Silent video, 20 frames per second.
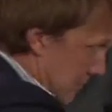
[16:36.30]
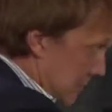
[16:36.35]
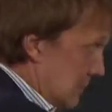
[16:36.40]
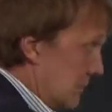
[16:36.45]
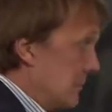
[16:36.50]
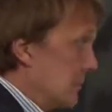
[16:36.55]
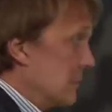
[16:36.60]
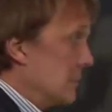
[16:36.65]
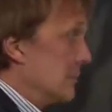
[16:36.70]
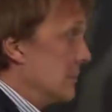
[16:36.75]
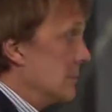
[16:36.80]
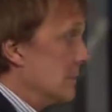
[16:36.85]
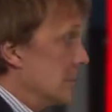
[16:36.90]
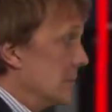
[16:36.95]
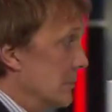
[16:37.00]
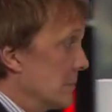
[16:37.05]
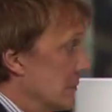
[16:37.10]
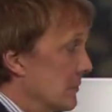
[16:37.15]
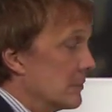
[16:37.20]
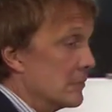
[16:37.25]

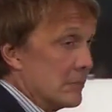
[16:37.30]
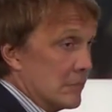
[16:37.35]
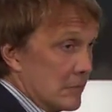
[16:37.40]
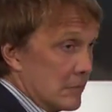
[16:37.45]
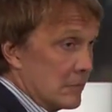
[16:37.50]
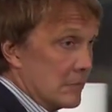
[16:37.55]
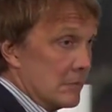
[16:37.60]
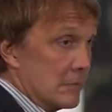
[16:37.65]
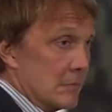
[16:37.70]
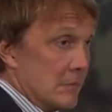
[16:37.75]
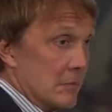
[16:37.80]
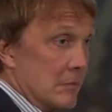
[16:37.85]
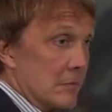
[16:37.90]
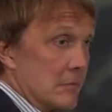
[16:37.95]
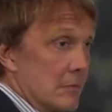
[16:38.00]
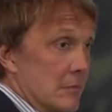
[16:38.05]
Nothing is said.